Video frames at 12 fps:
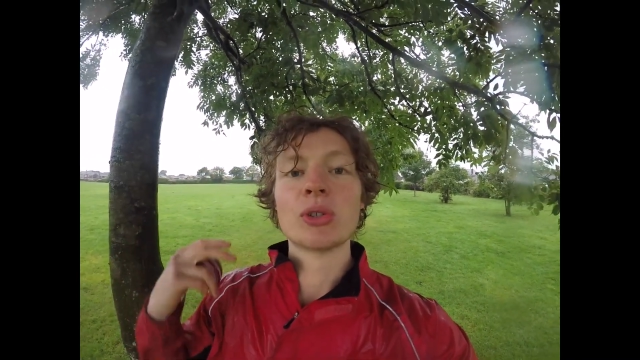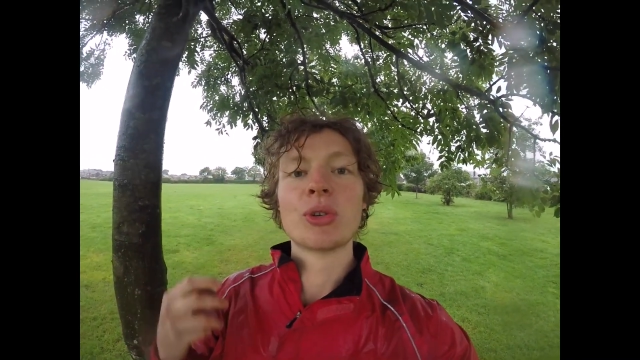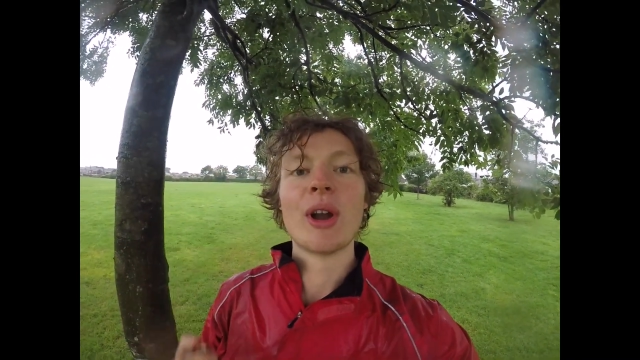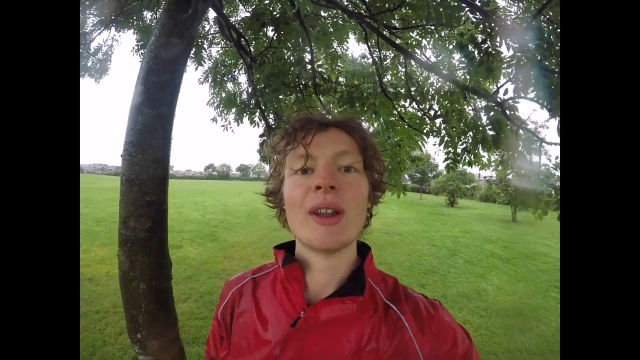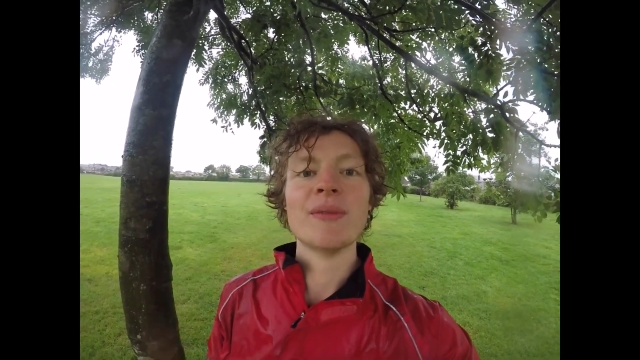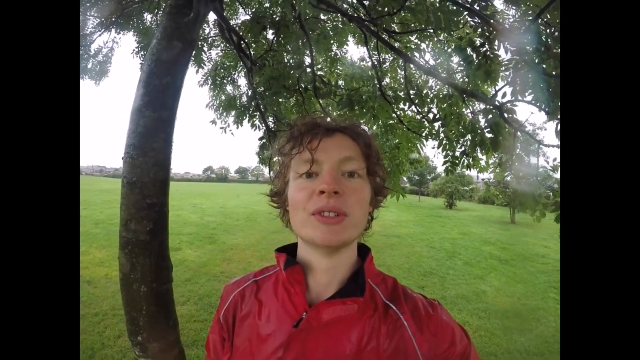
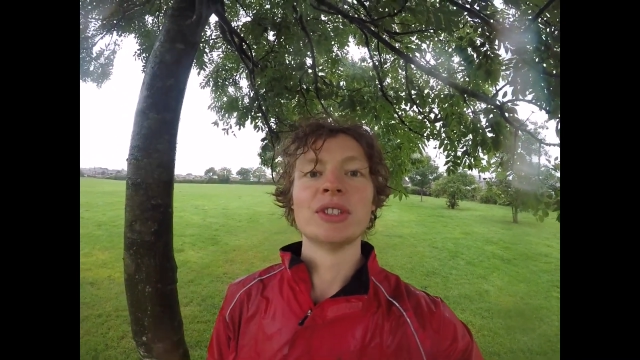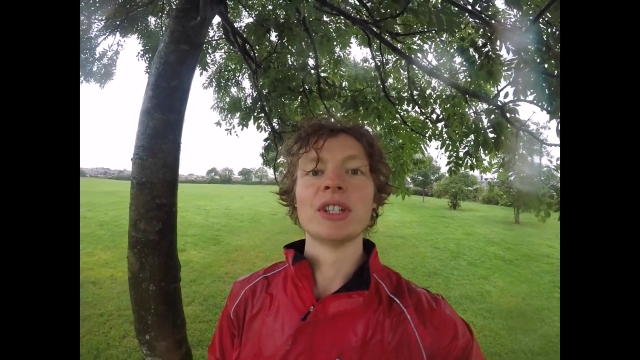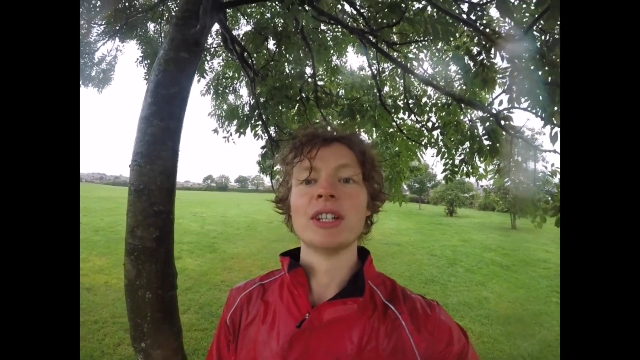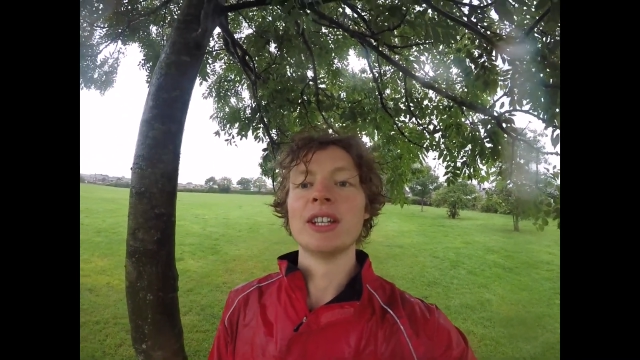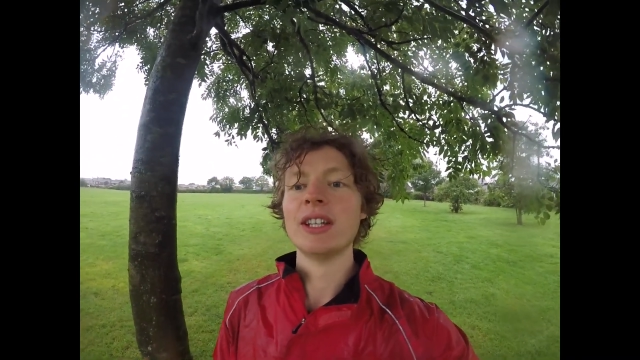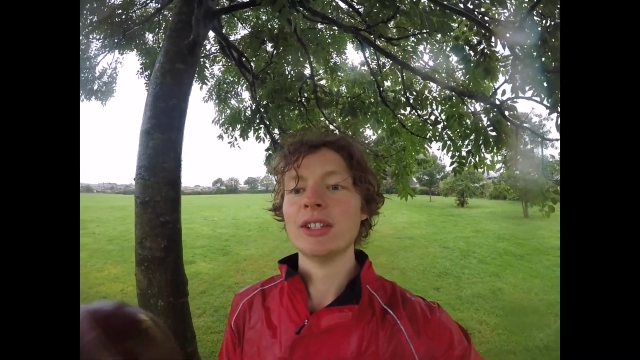training
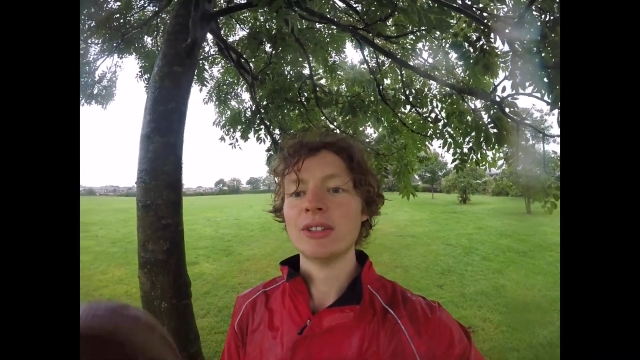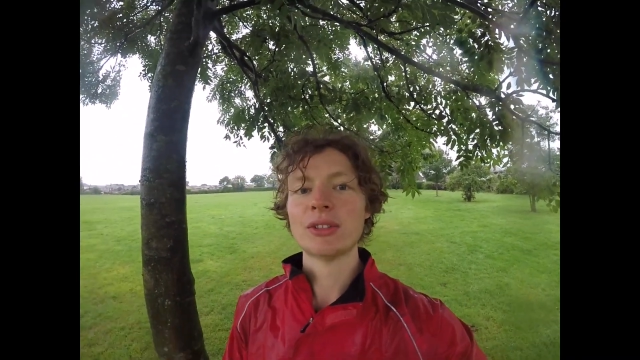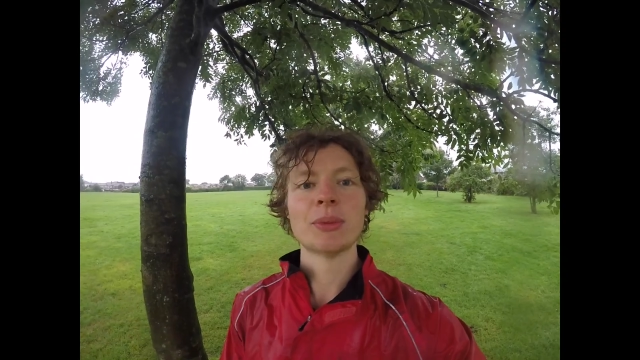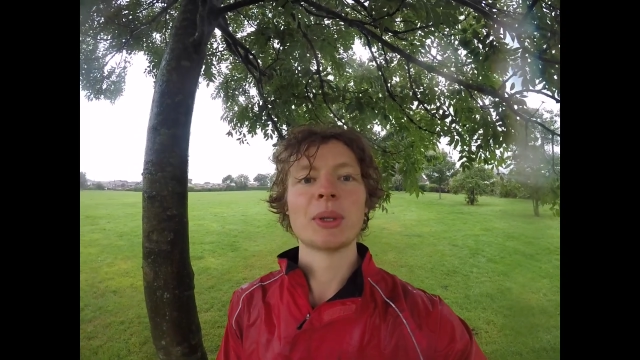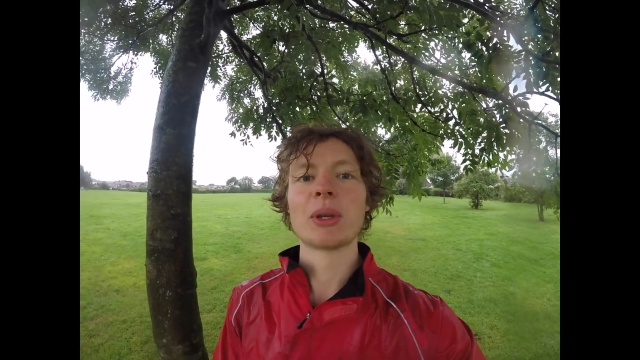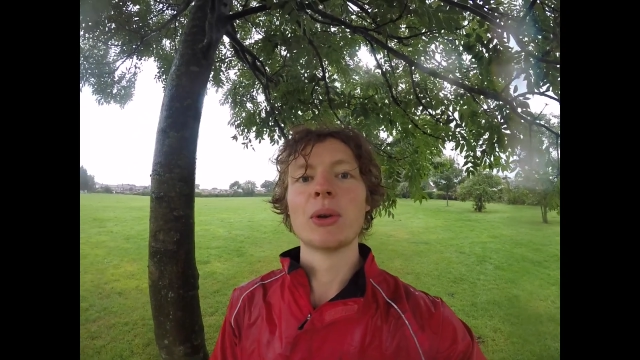facility,
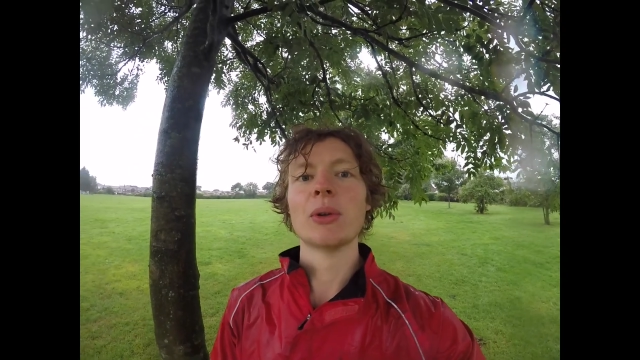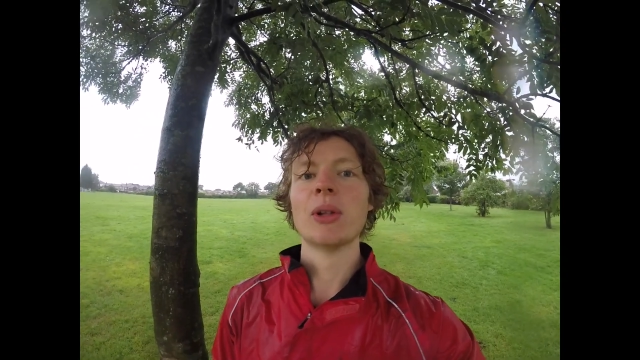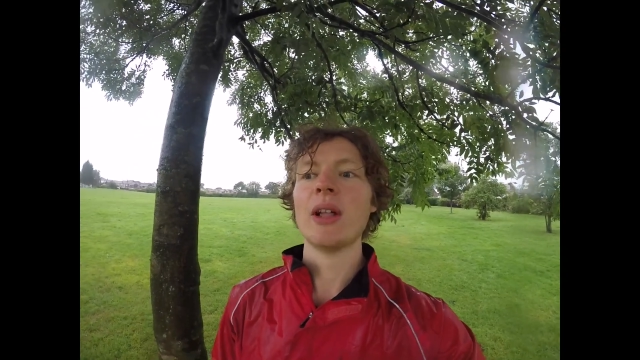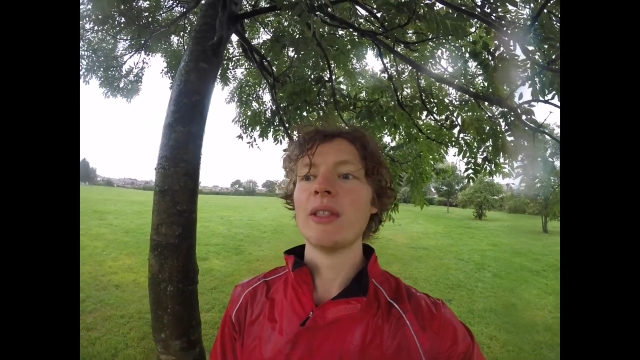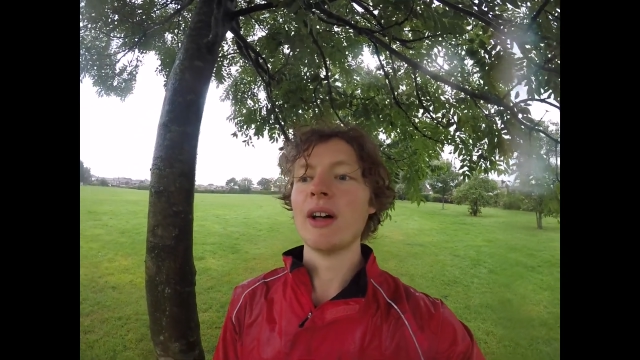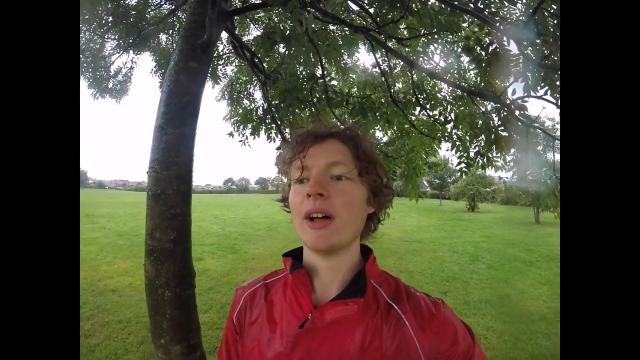something cool
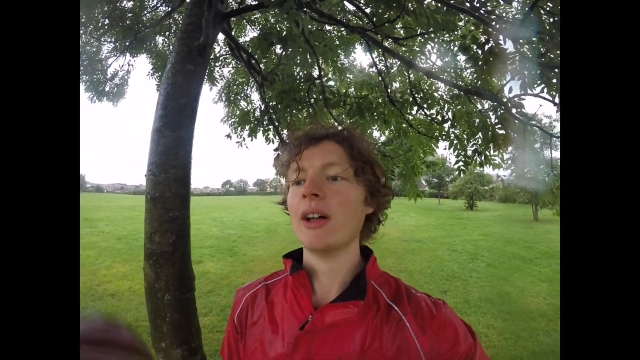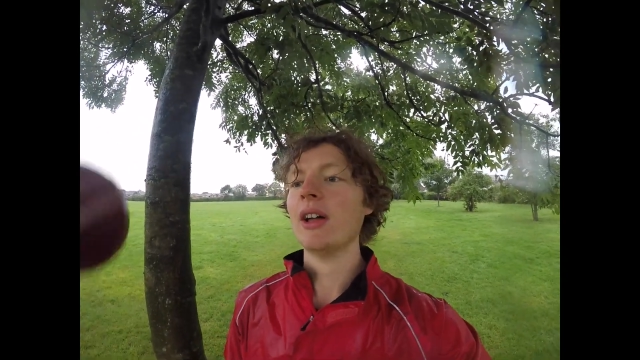like that.